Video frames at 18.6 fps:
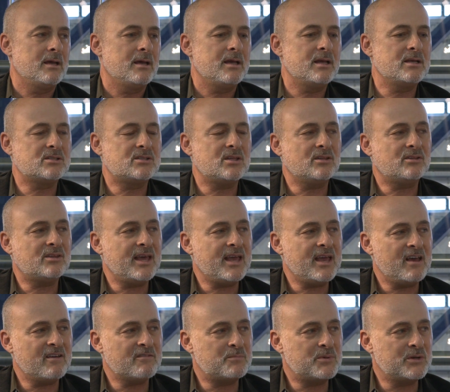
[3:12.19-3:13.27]
is that they
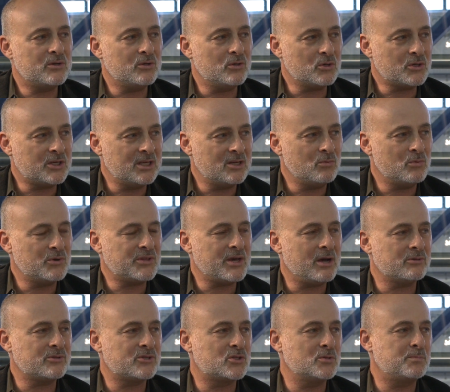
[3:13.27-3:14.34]
have been looking
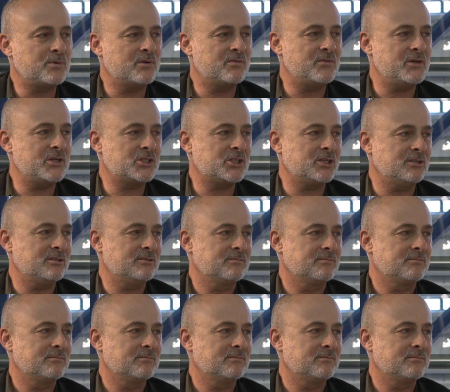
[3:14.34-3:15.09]
without supervision,